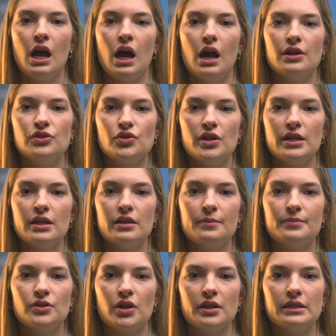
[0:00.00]
Untreated
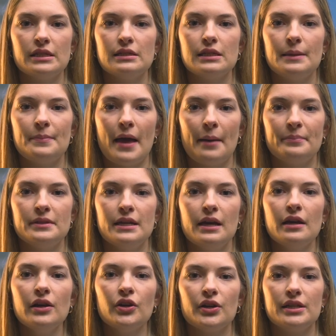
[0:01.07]
obstructed sleep apnea
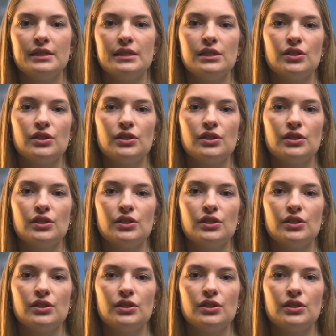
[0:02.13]
increases